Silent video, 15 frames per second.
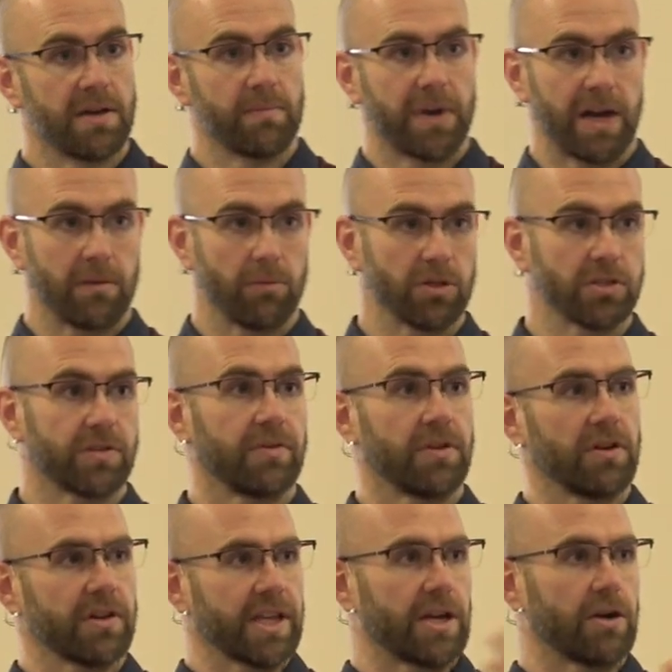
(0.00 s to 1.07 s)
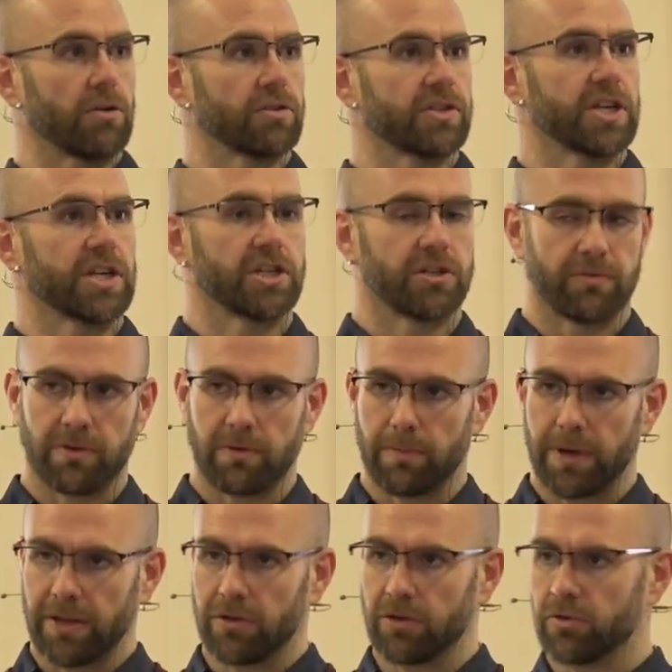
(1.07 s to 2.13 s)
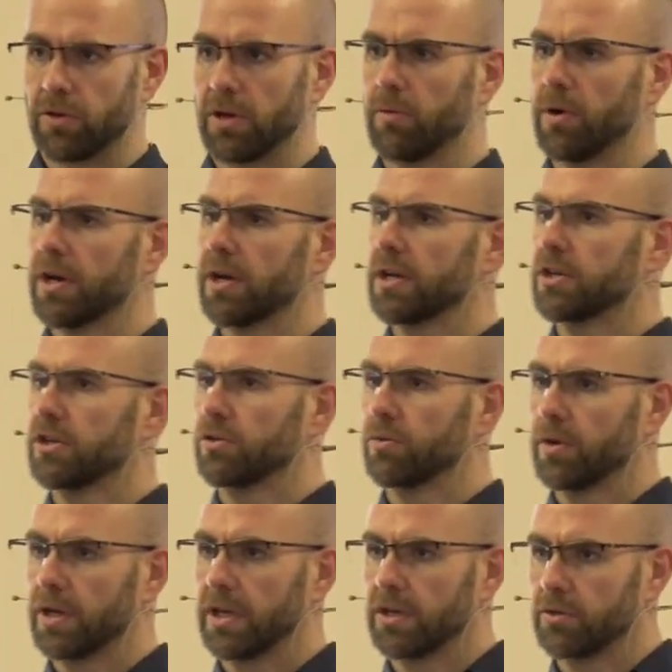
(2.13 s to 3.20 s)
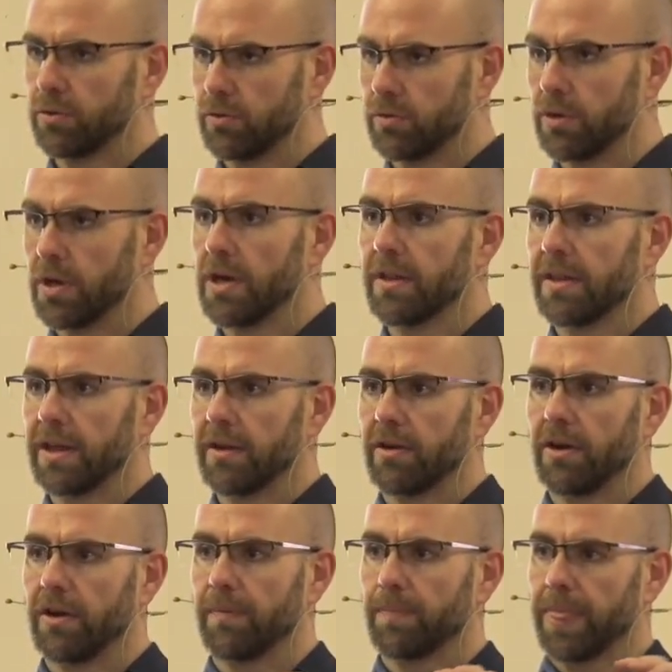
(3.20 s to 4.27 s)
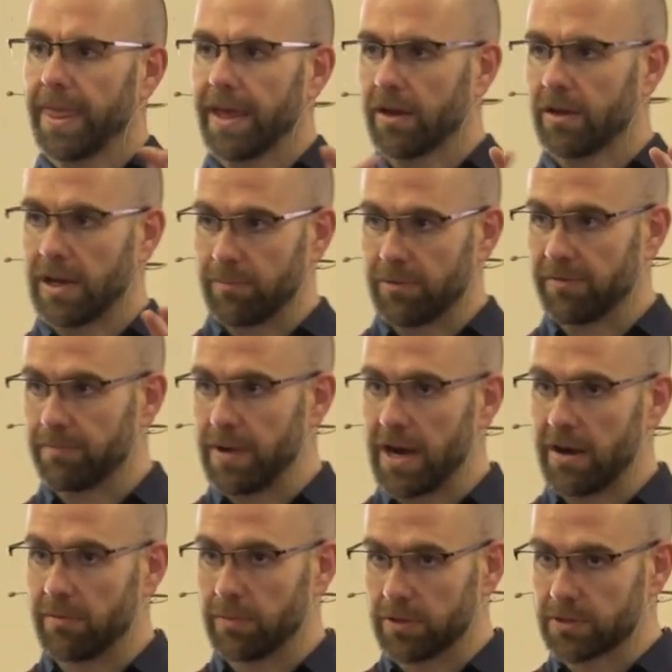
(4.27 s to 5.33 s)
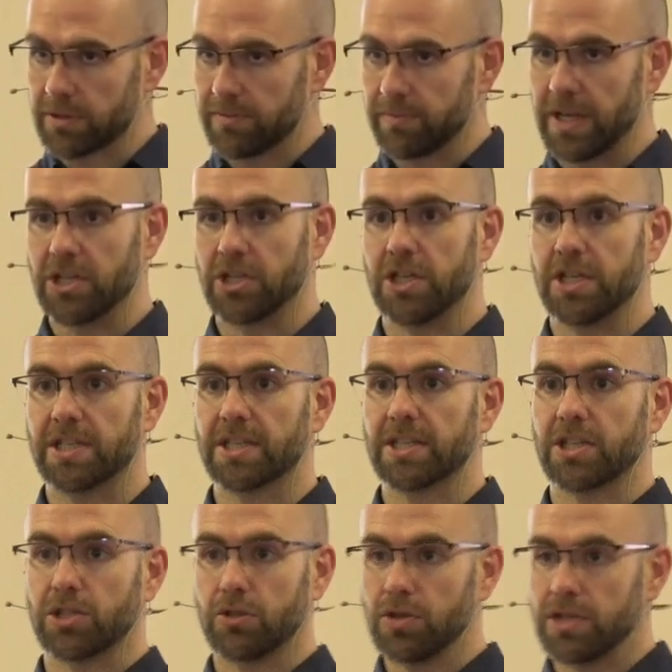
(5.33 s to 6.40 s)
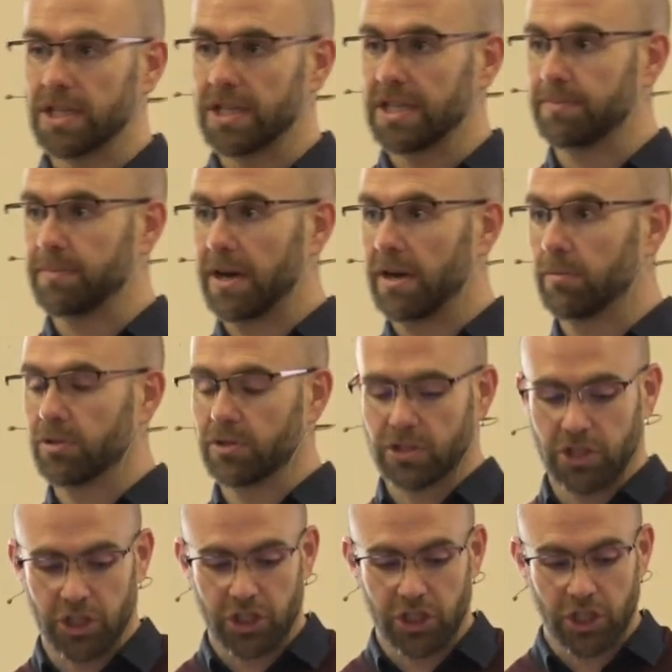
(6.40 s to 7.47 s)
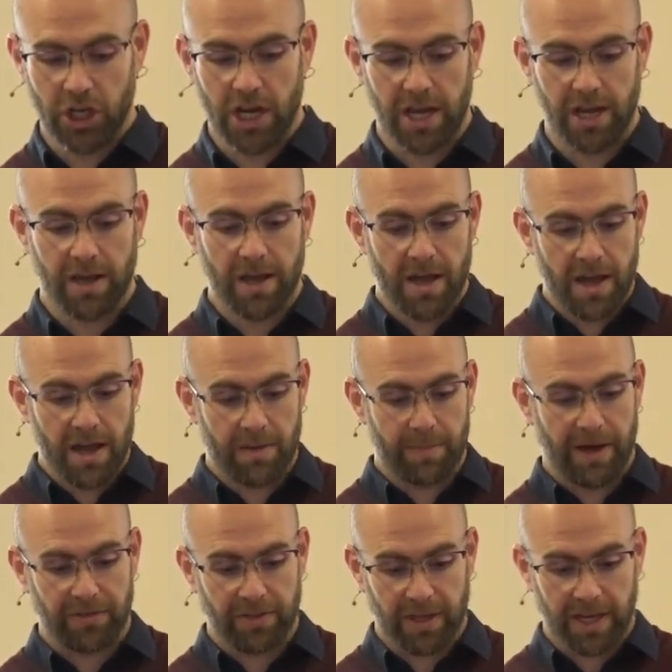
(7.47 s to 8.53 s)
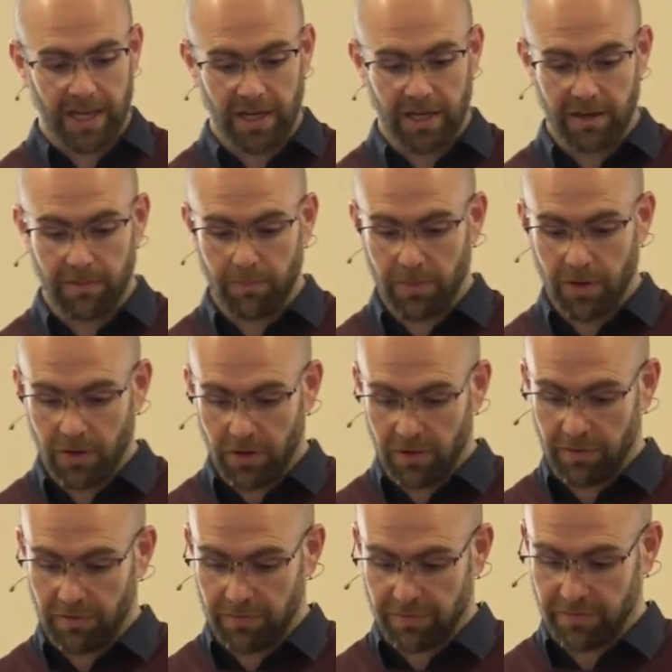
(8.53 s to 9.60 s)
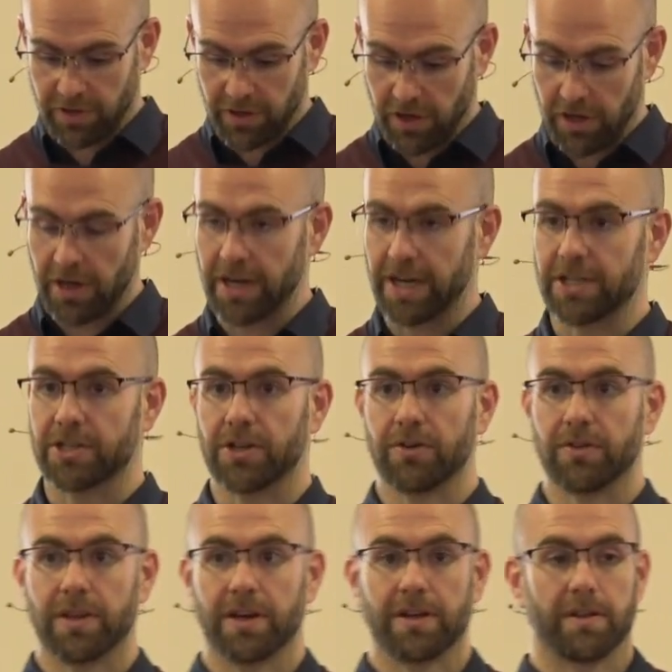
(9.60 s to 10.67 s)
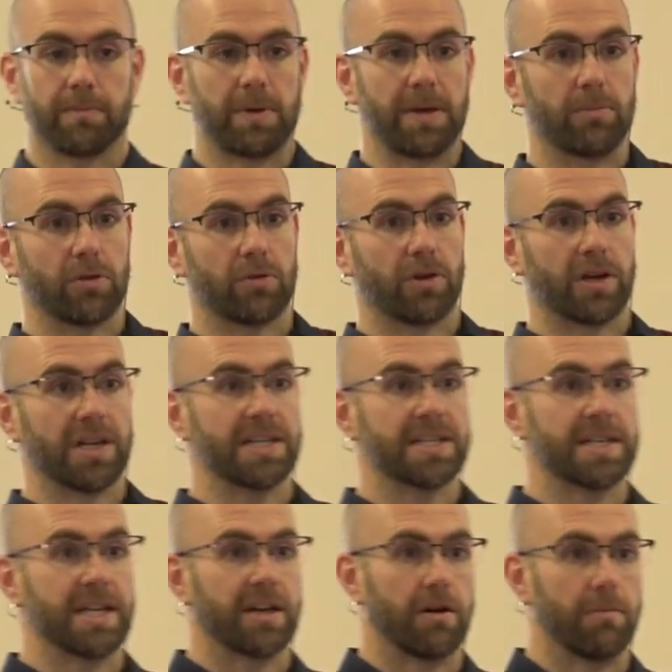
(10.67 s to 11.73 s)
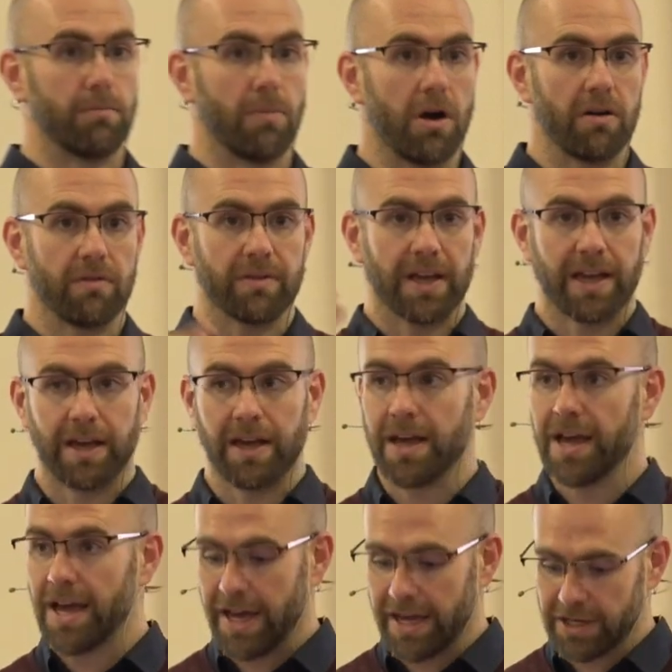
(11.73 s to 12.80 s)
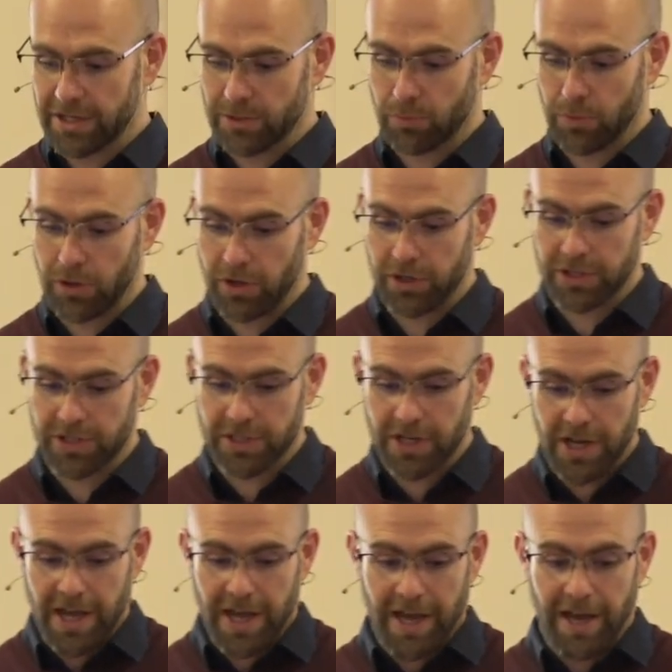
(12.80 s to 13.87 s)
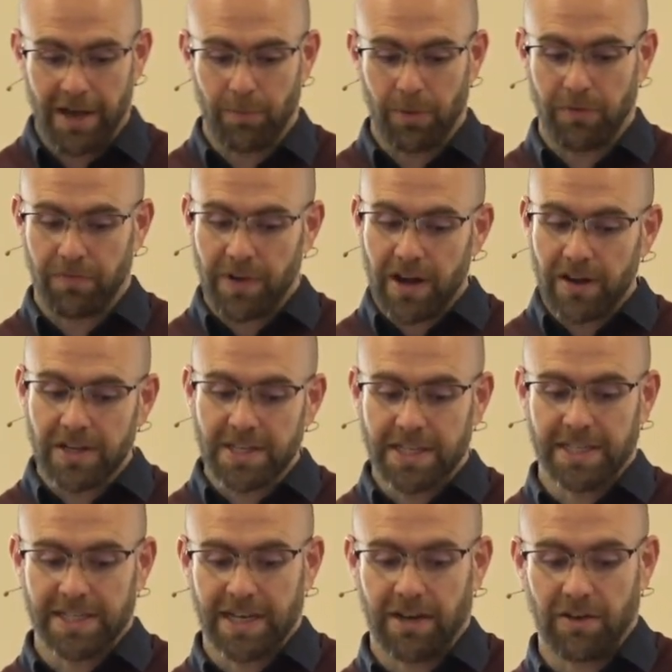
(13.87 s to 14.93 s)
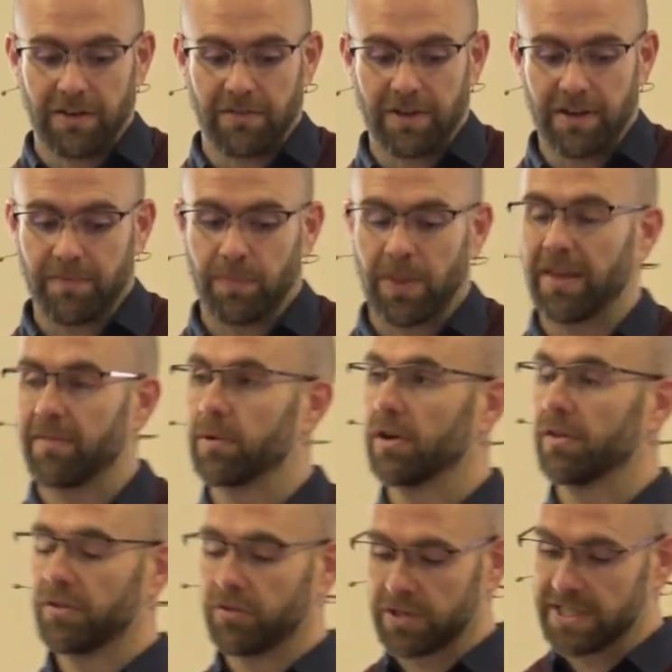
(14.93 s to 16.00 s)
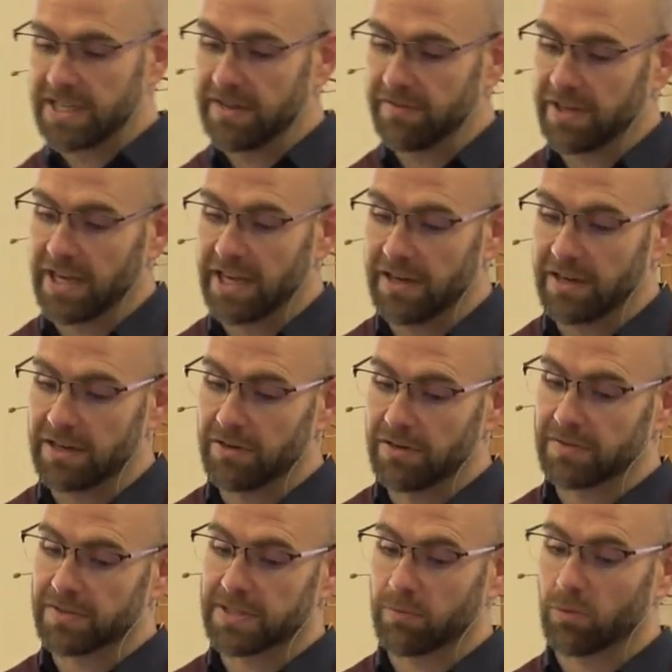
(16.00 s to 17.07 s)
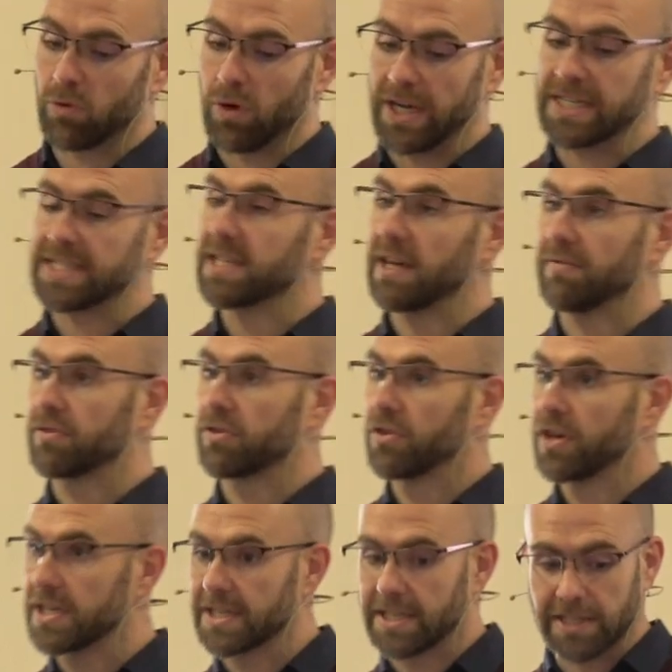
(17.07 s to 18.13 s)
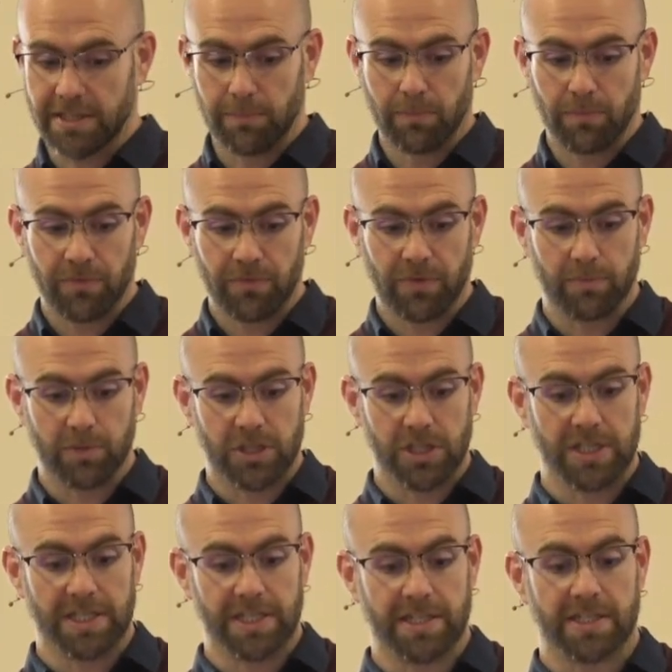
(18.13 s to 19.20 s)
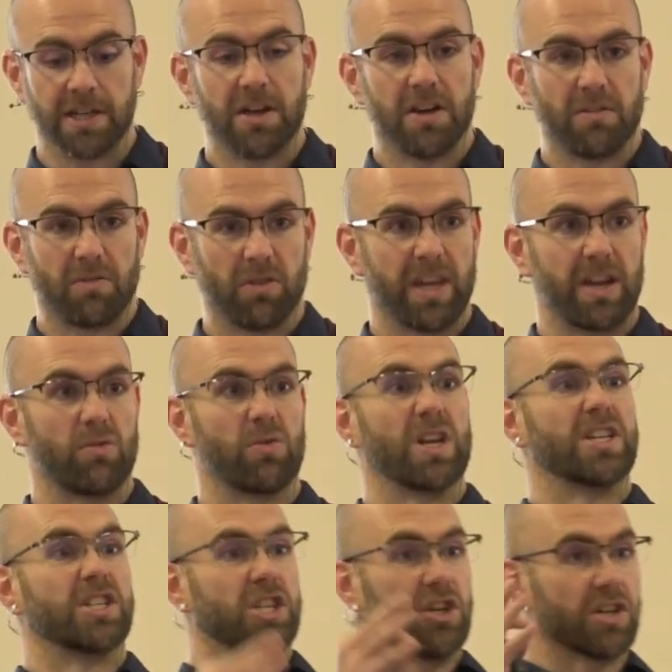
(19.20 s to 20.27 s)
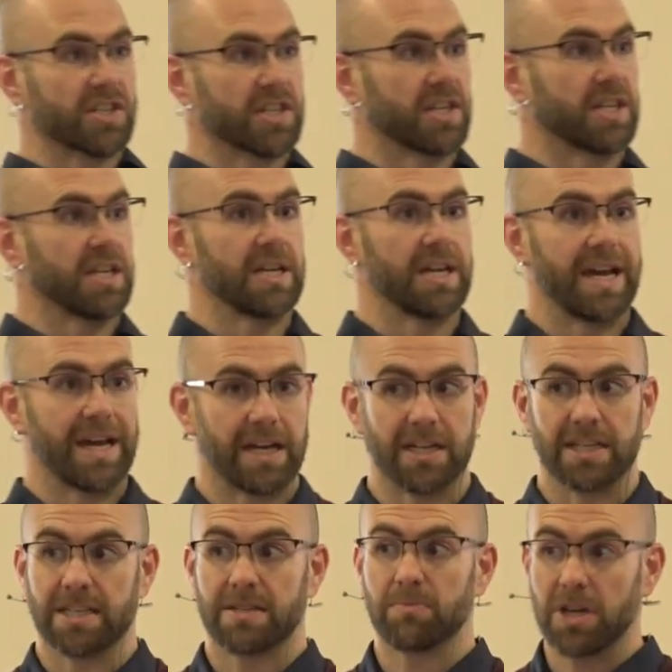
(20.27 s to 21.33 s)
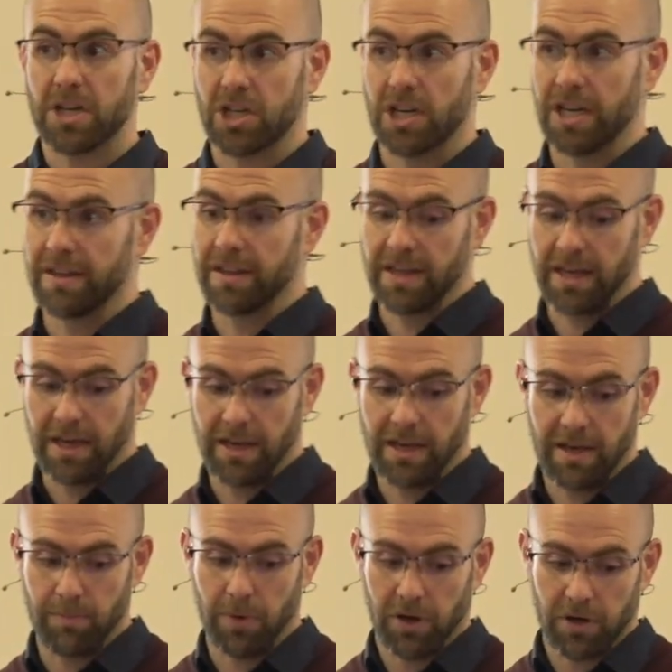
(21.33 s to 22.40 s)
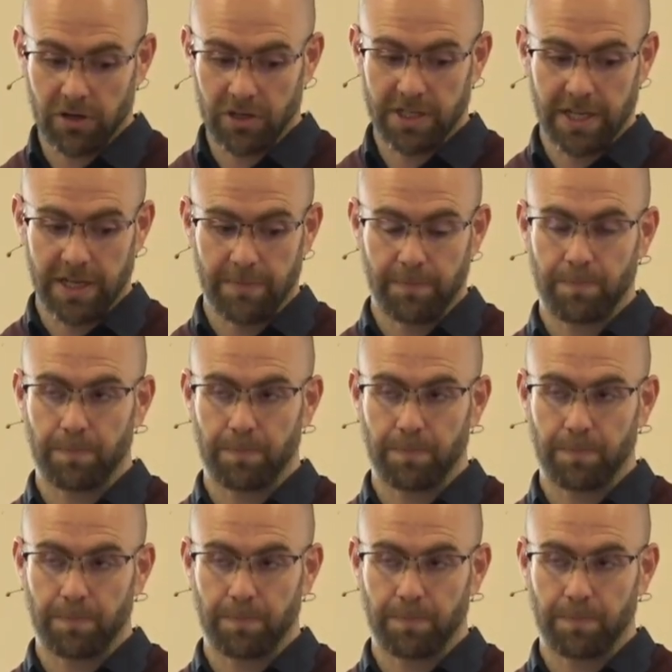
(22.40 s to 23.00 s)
parables. If you look at that whole section from Matthew 21 into 22, there are a couple of parables. And Jesus is using these parables to share about the kingdom of God. And so the people who are listening are marveling at his words. The Pharisees, however, have been on the receiving end of some quite tough criticism from Jesus for their religiosity and especially their hypocrisy.